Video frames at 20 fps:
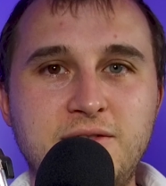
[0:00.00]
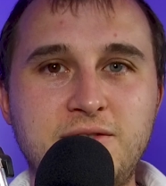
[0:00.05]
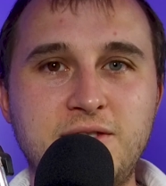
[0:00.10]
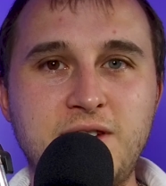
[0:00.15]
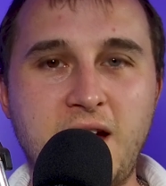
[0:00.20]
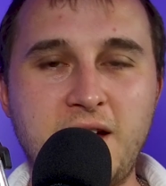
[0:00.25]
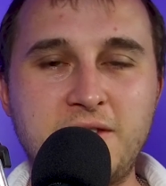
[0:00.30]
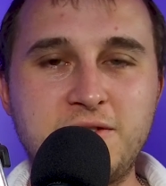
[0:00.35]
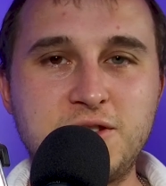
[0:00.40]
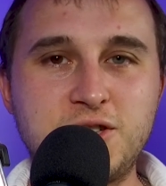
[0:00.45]

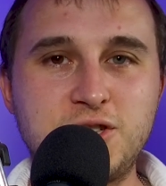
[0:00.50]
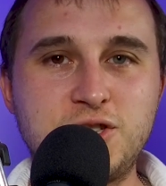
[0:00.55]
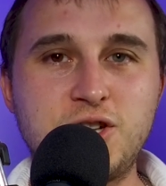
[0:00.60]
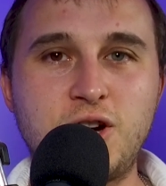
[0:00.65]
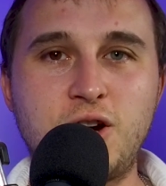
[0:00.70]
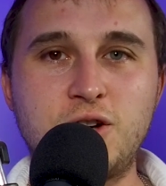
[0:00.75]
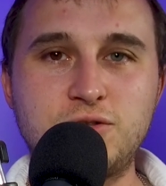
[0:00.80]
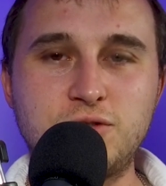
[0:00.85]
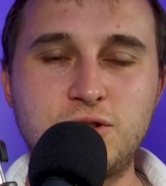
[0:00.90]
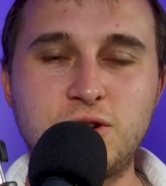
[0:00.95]
if you had your
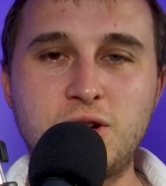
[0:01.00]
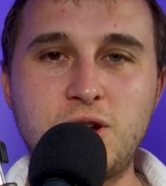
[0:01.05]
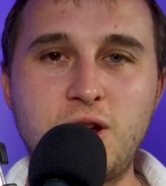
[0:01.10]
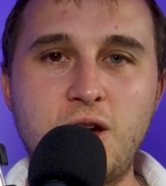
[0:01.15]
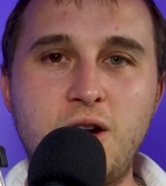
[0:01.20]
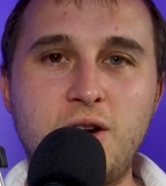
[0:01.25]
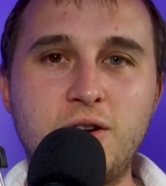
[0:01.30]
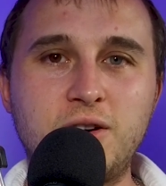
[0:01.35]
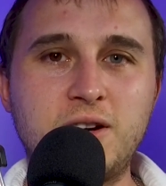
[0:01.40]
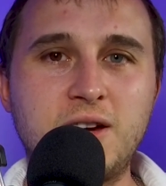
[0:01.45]
charger
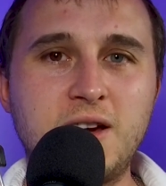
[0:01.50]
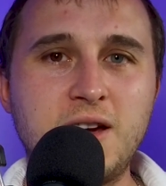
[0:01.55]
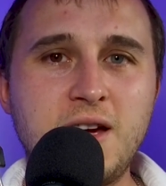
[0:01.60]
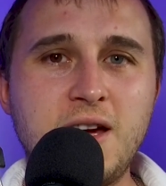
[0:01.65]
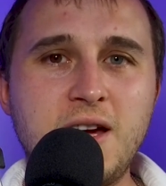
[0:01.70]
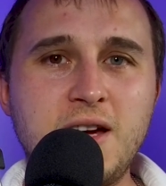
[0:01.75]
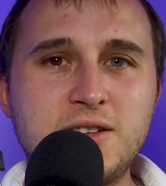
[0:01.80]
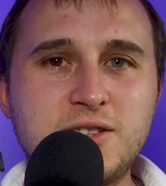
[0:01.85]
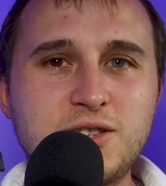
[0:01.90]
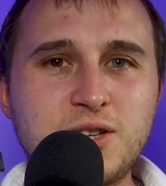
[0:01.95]
unlocked.
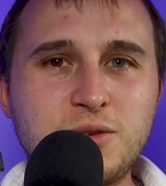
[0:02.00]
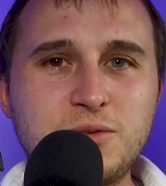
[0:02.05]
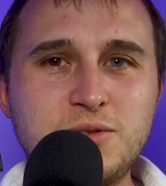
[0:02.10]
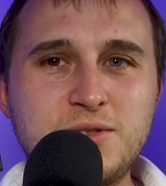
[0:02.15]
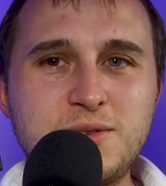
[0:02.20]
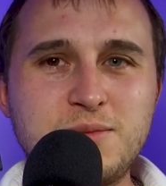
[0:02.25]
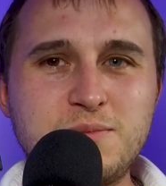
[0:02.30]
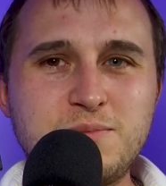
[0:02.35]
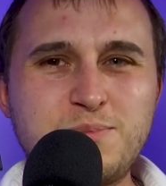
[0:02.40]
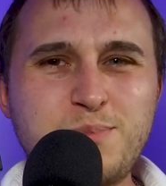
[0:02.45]

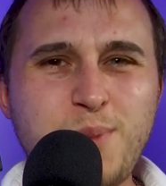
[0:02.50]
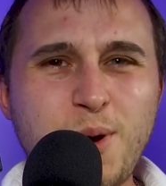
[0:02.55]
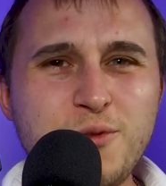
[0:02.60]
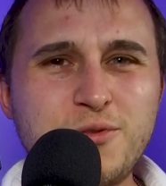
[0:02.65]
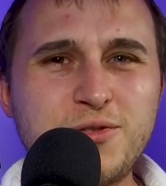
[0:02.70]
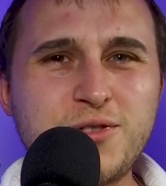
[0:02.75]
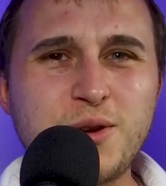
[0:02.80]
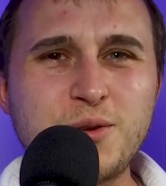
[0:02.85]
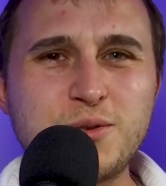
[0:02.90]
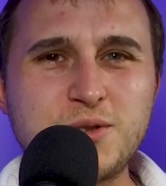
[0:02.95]
So
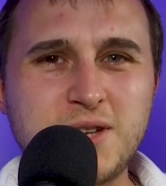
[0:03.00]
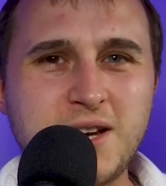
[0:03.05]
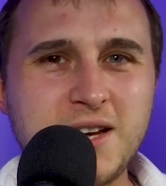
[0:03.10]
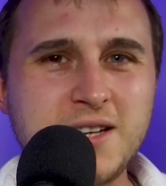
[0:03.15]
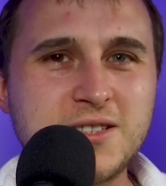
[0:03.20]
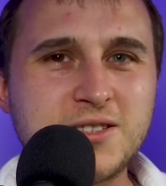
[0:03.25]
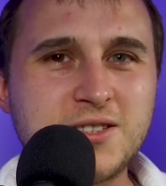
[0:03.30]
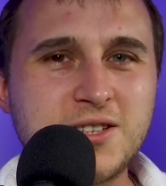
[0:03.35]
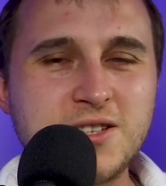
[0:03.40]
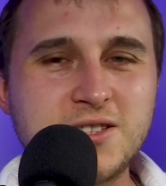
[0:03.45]
both those
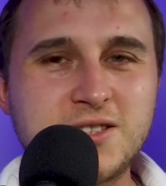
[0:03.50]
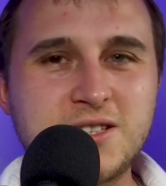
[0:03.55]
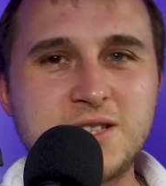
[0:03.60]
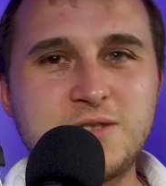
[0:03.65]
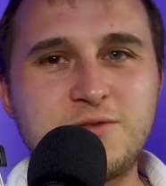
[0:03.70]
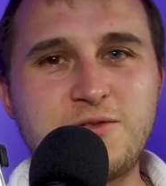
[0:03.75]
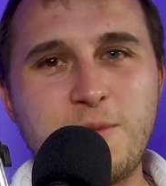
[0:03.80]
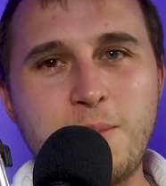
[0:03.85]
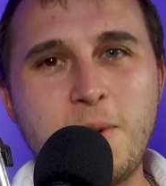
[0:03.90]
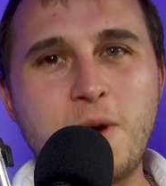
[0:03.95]

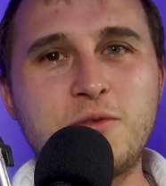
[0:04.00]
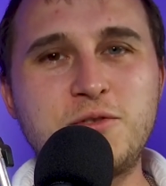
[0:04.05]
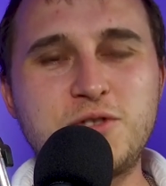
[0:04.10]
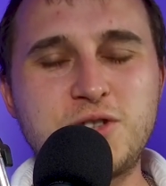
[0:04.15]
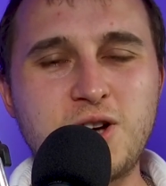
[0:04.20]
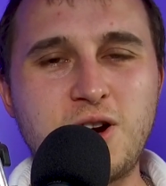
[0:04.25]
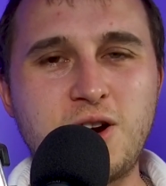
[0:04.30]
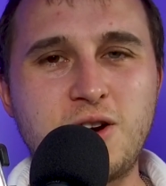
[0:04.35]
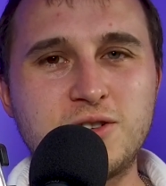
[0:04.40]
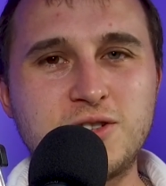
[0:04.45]
instances for both
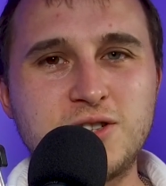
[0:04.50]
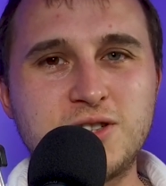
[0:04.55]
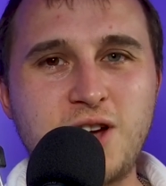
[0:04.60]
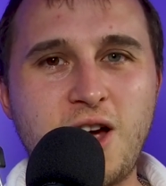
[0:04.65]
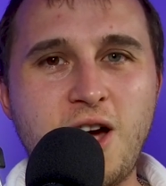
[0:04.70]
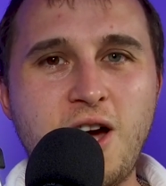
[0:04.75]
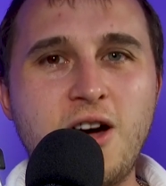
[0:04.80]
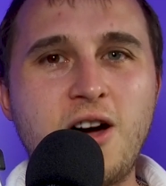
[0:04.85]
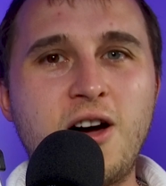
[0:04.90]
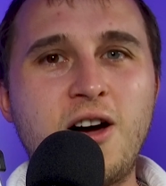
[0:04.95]
chargers
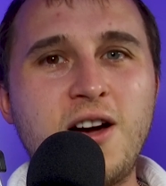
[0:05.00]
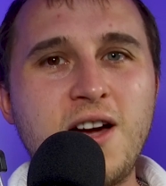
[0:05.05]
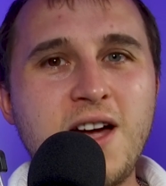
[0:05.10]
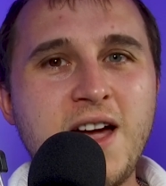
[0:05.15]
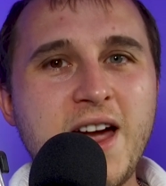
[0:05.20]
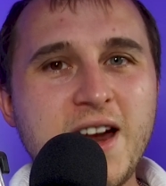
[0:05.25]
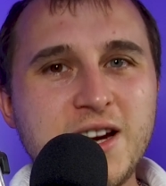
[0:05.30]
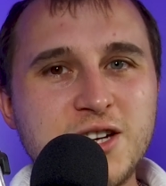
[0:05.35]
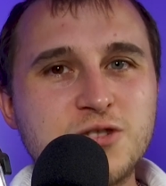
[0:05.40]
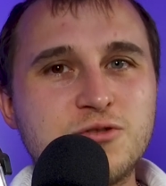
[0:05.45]
are
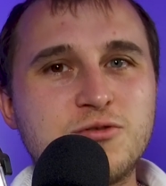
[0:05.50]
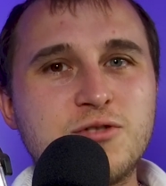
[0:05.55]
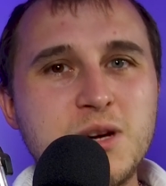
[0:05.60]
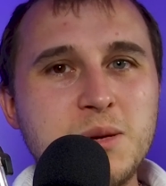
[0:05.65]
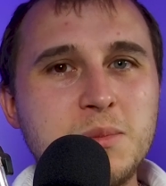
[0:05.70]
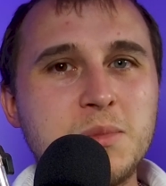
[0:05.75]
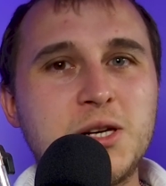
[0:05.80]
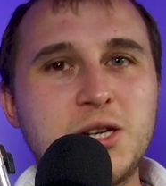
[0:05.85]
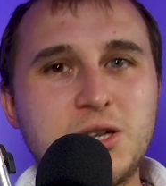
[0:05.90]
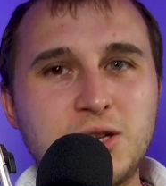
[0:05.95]

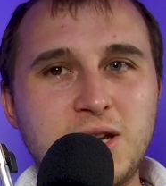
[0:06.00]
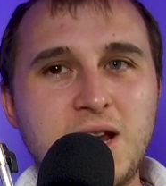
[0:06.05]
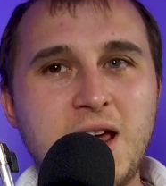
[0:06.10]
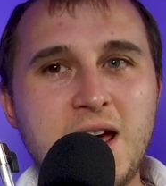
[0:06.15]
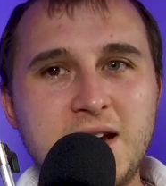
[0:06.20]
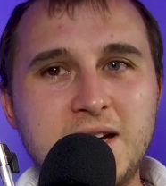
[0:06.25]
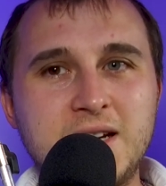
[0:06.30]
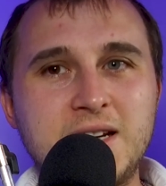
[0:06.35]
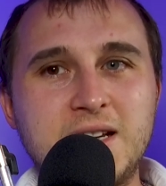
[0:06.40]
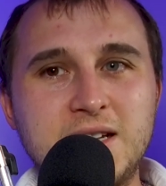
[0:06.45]
extremely
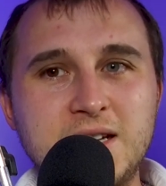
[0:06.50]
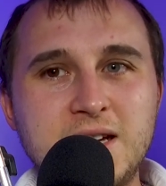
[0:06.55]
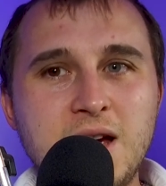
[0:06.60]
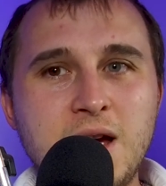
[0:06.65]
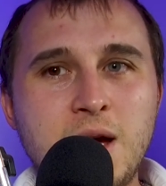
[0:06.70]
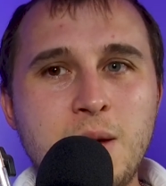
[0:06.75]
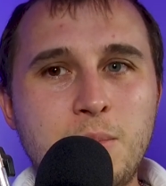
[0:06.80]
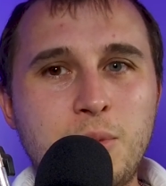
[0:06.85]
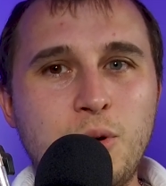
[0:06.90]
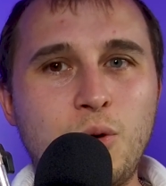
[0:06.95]
unlikely.
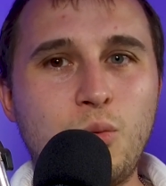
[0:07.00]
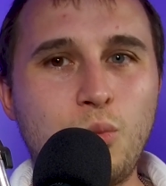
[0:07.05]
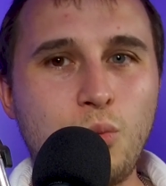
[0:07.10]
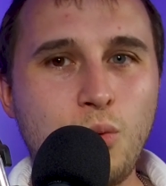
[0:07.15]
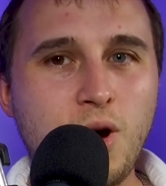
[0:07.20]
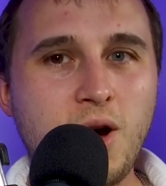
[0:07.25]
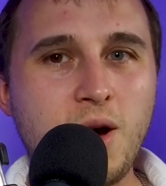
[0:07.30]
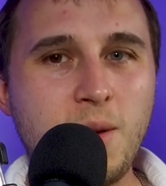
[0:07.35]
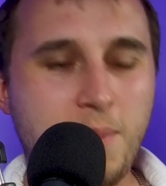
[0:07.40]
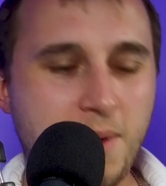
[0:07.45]
But
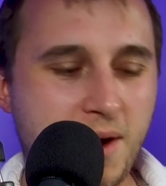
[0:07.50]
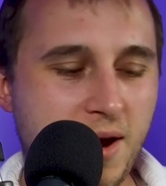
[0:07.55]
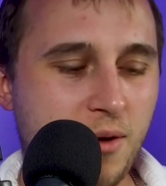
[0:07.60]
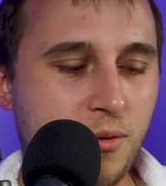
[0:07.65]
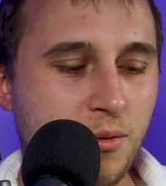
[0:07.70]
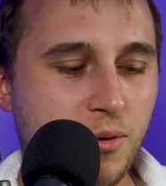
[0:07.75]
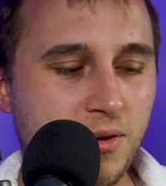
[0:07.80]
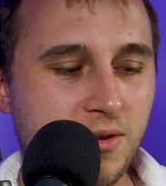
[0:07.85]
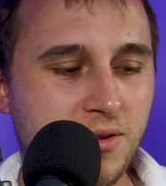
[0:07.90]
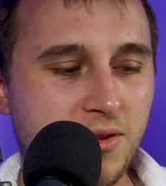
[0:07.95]
what
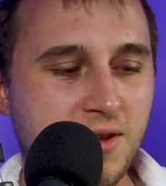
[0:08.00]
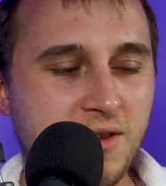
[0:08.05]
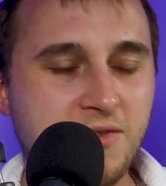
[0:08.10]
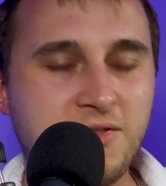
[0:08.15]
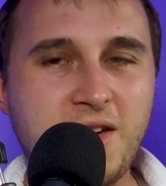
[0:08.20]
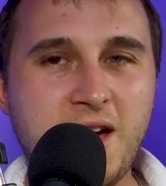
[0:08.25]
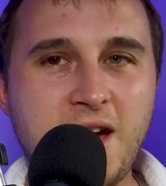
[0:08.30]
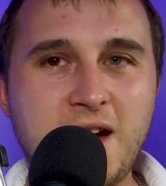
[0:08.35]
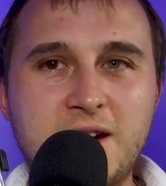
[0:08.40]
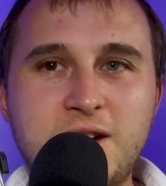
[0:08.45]
about if
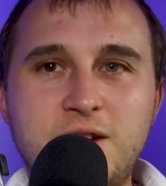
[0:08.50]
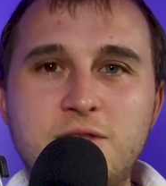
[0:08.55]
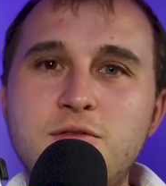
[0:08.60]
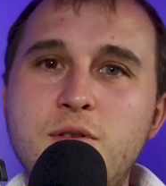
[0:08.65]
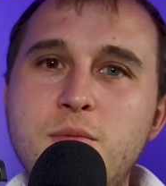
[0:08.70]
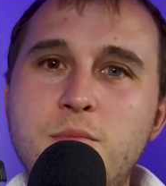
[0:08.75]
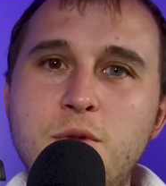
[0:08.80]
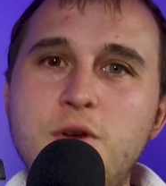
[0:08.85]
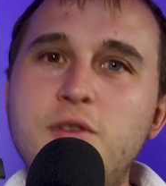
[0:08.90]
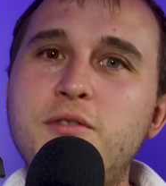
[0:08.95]
the hacker
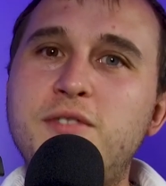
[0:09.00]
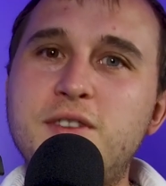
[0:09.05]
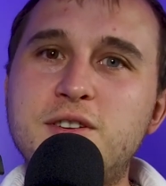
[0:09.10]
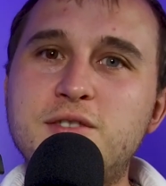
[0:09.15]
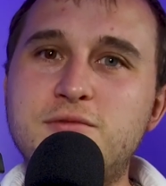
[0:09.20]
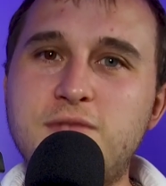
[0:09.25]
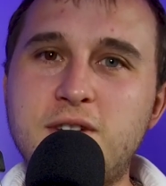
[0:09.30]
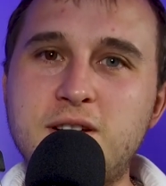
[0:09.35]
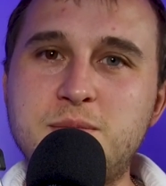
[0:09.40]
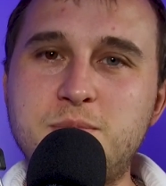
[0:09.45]
removed
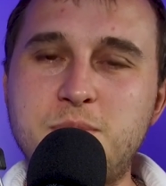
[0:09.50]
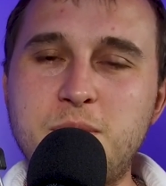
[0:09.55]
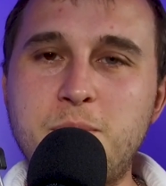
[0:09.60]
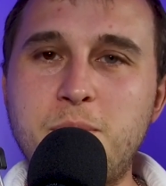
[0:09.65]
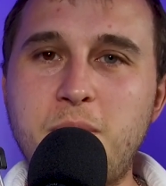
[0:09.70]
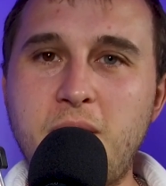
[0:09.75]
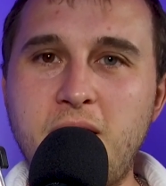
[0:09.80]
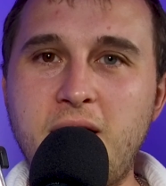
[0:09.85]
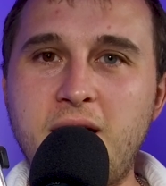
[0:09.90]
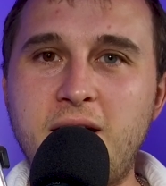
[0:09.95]
this Raspberry
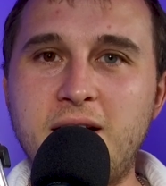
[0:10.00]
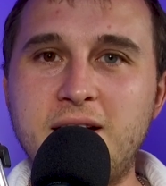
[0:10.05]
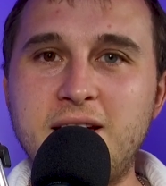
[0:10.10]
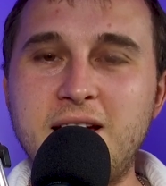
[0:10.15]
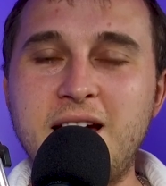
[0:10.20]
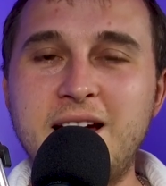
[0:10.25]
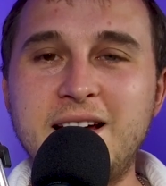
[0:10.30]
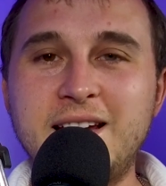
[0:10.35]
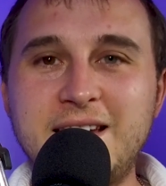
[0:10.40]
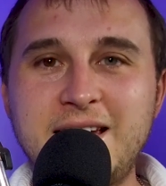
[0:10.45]

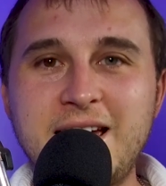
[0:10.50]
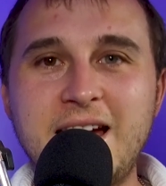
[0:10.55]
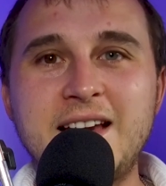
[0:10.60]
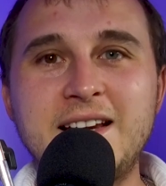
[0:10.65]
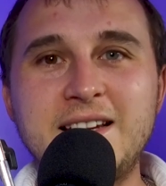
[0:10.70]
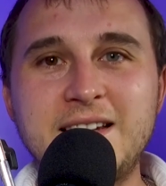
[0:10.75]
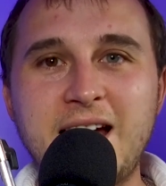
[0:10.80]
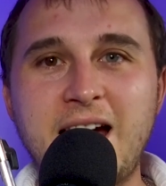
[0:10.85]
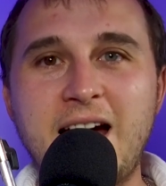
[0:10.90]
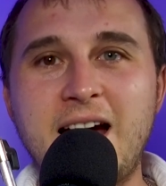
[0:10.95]
Pi and
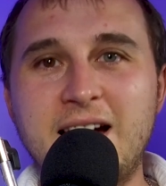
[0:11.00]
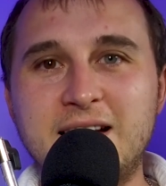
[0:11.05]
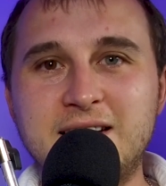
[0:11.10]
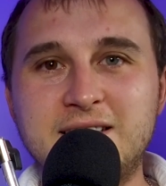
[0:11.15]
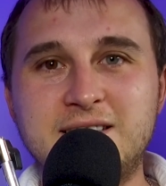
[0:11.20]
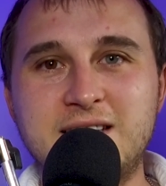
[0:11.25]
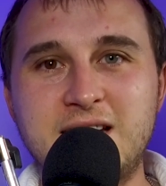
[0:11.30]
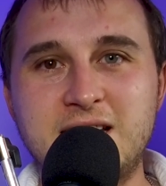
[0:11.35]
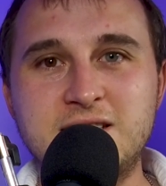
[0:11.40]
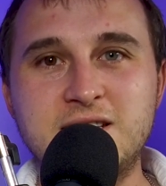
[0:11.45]
gained
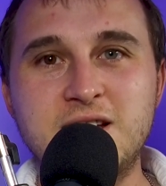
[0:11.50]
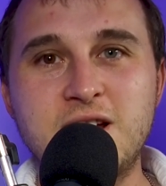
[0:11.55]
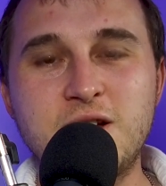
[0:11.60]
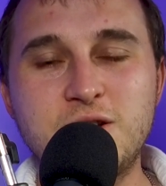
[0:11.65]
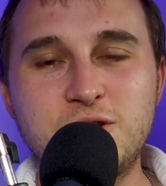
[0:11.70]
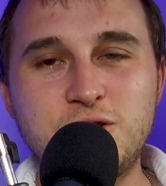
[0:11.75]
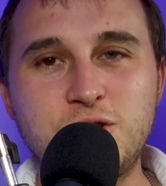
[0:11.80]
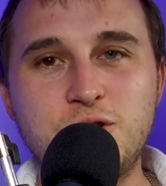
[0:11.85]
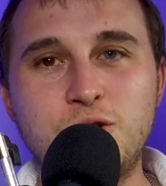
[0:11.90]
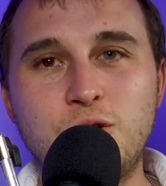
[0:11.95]
access
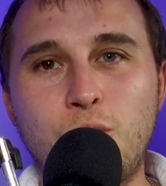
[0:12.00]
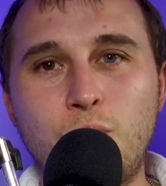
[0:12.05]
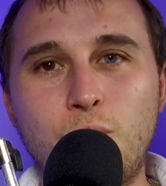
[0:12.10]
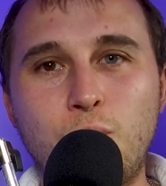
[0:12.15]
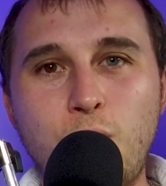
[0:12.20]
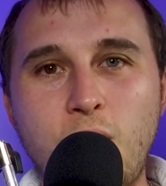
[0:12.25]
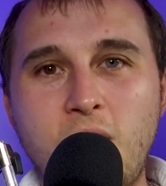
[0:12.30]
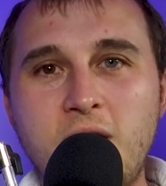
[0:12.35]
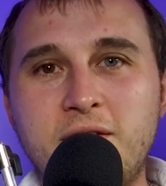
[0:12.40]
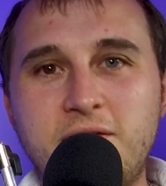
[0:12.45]
to your
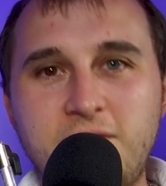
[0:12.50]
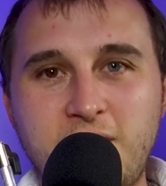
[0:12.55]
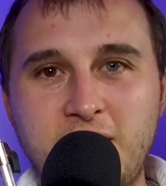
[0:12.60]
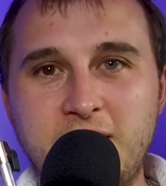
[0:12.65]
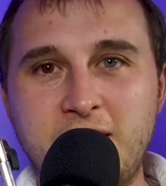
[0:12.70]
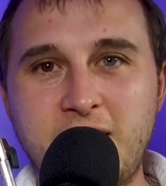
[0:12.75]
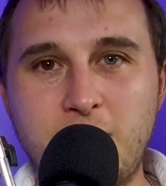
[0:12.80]
Wi-Fi